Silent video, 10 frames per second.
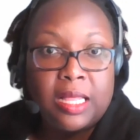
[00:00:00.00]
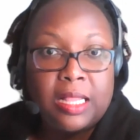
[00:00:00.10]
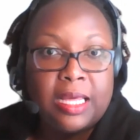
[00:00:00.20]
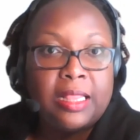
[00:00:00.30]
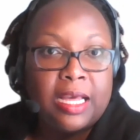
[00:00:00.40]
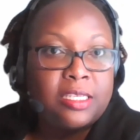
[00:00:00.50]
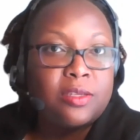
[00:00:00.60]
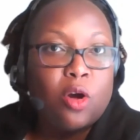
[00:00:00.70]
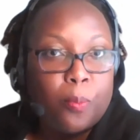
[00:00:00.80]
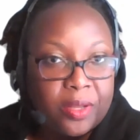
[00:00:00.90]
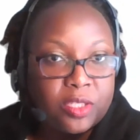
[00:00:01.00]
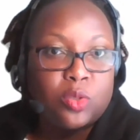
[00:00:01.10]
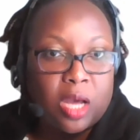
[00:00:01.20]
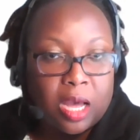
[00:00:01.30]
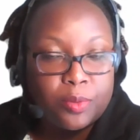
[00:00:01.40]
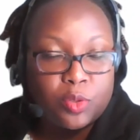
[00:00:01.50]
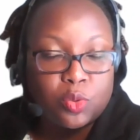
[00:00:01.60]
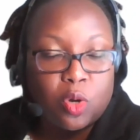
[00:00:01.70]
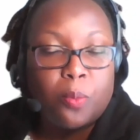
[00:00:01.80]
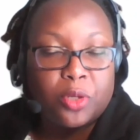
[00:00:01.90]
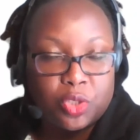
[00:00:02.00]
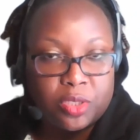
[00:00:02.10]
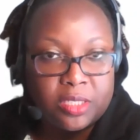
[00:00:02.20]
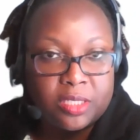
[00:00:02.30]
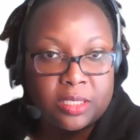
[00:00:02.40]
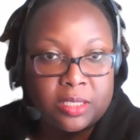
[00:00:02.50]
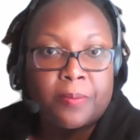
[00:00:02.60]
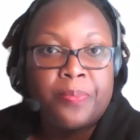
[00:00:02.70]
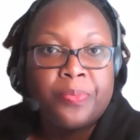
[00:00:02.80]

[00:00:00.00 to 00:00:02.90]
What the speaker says: then that opens you up to opportunities.